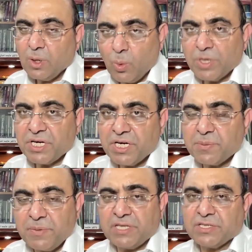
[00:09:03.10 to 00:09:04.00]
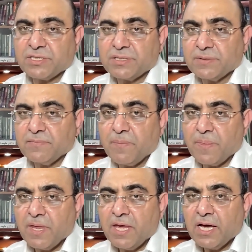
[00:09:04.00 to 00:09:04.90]
What it means?
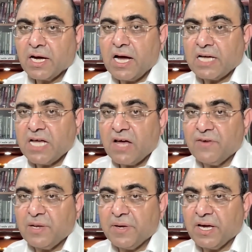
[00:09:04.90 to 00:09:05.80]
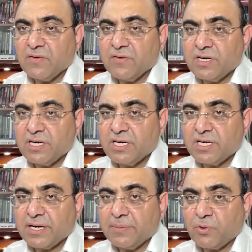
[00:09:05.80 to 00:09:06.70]
Gaza will be
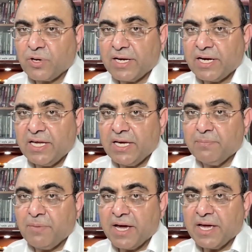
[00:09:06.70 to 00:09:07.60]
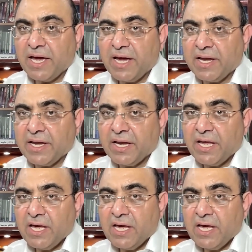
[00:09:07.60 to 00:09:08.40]
governed temporarily by an